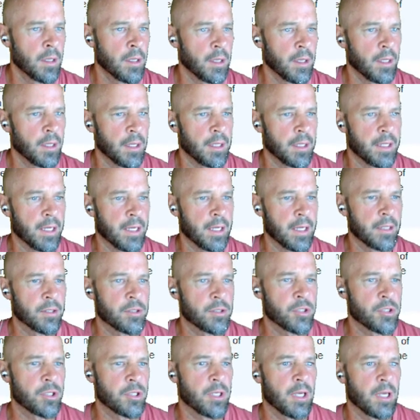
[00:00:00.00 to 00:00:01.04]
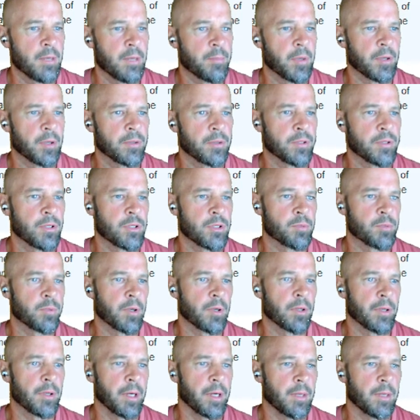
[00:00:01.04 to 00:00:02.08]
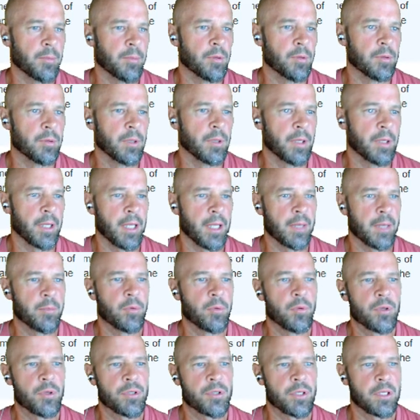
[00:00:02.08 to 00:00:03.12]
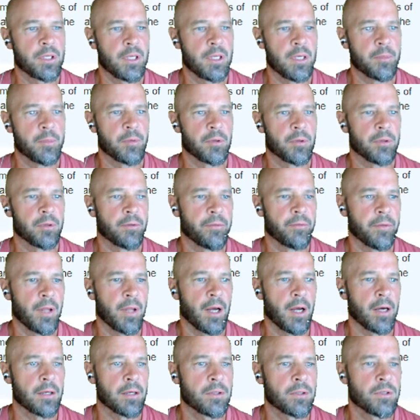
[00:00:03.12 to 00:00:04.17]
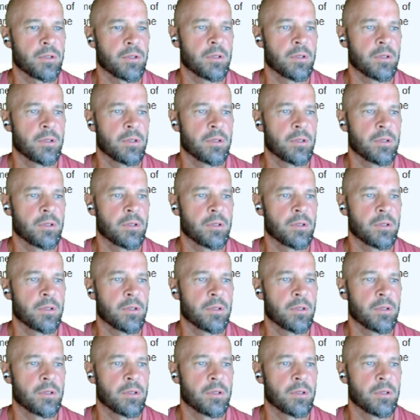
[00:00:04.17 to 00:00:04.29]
Again, she gave birth to his brother Abel, and Abel was a keeper of the flocks.